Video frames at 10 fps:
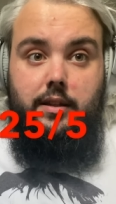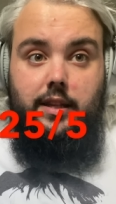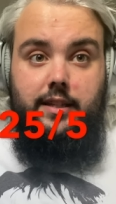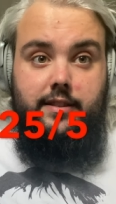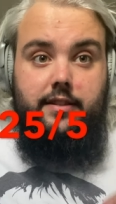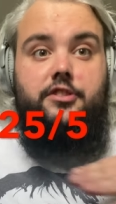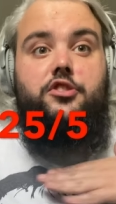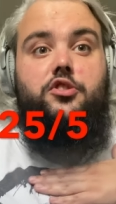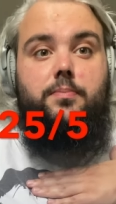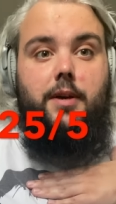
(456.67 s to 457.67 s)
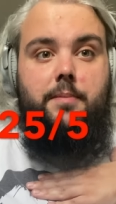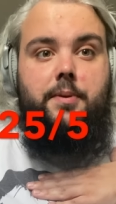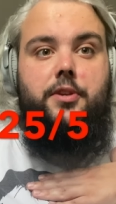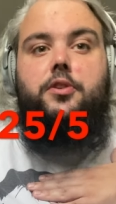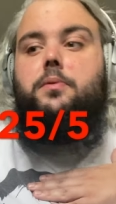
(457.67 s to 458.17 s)
Like I said, this is just my
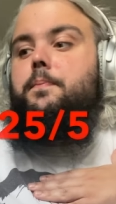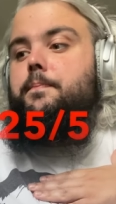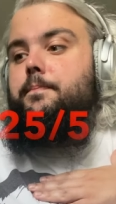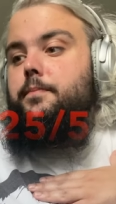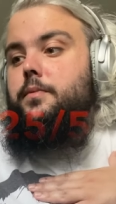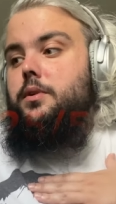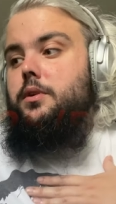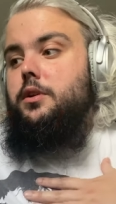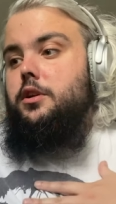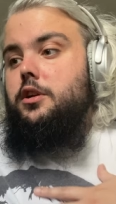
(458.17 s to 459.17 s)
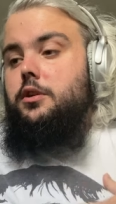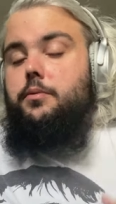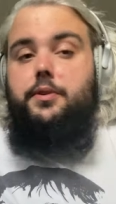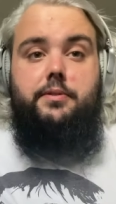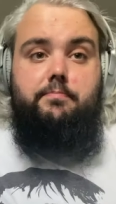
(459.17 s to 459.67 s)
opinion,
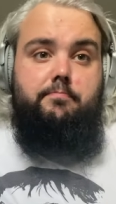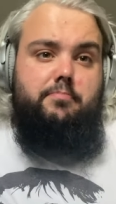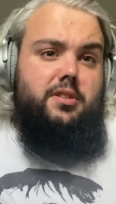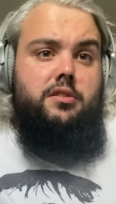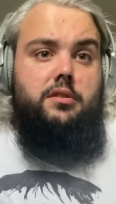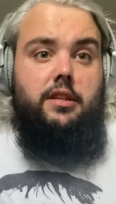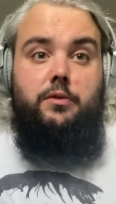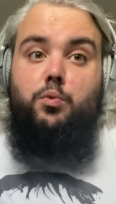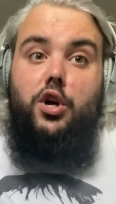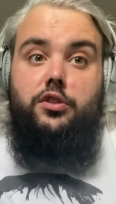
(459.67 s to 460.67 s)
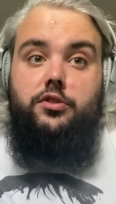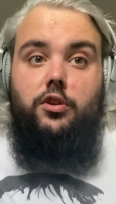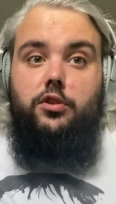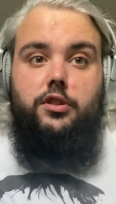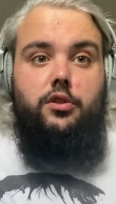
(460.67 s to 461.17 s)
which isn't there's worse
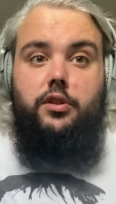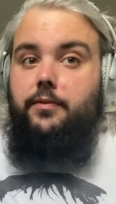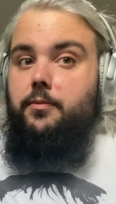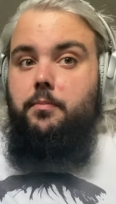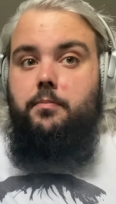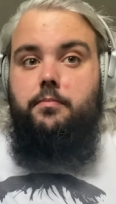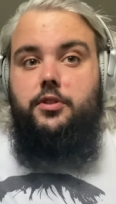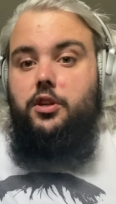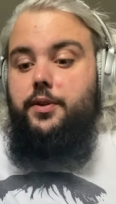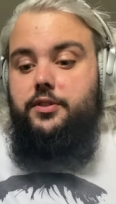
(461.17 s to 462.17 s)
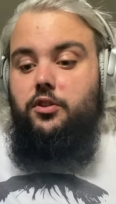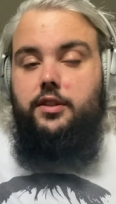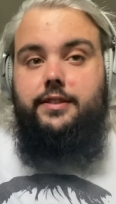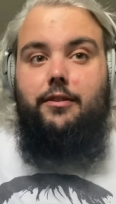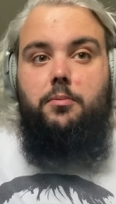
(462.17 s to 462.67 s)
scores. I could give him, you know, it's not a
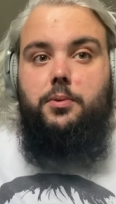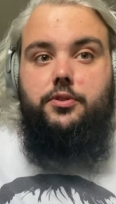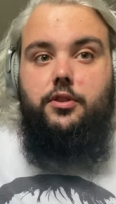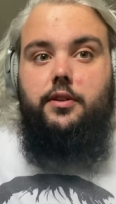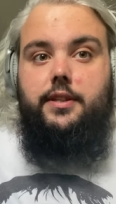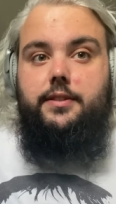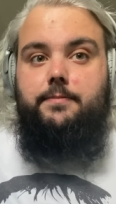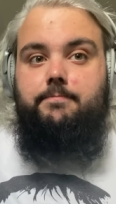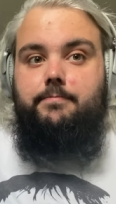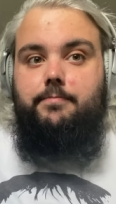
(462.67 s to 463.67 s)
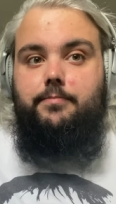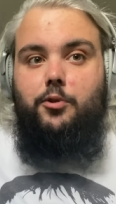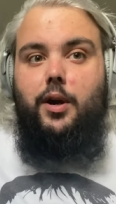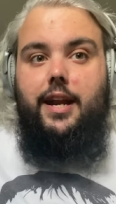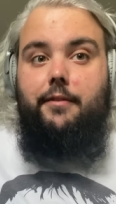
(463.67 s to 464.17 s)
terrible score. It's
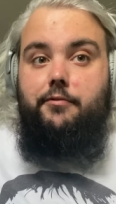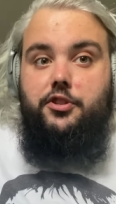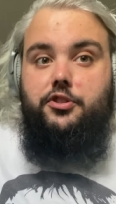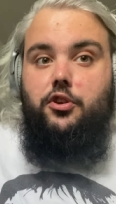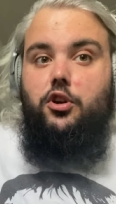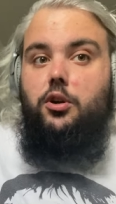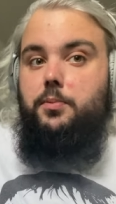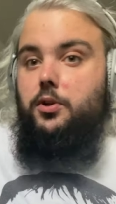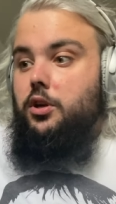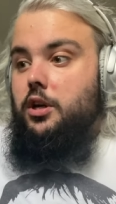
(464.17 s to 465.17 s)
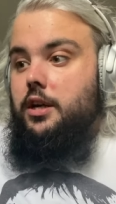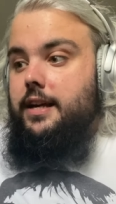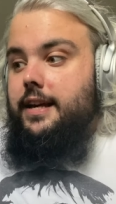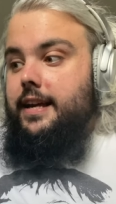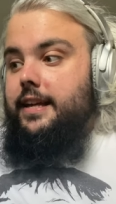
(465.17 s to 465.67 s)
quite an average score, but
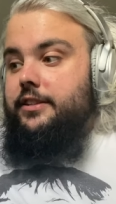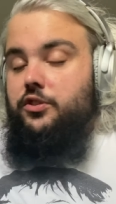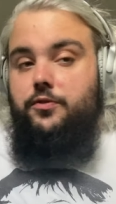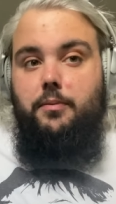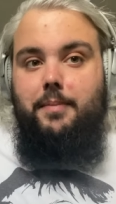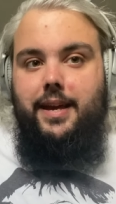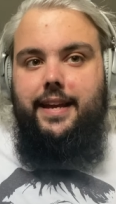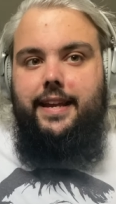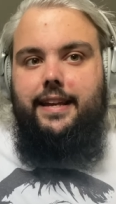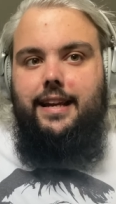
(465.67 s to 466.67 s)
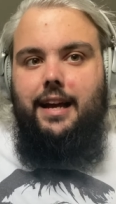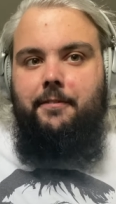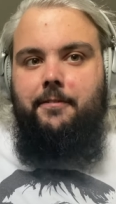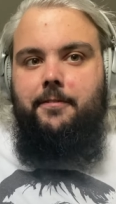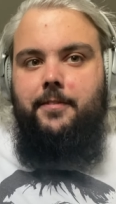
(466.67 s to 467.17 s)
just for me, I
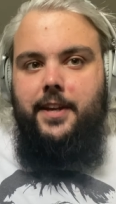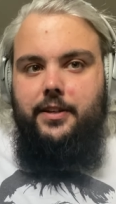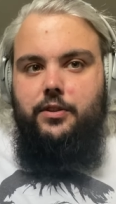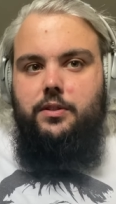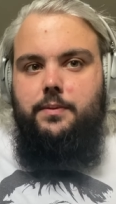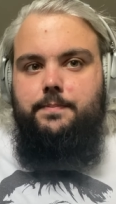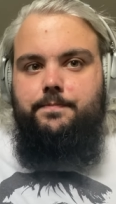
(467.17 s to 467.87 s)
feel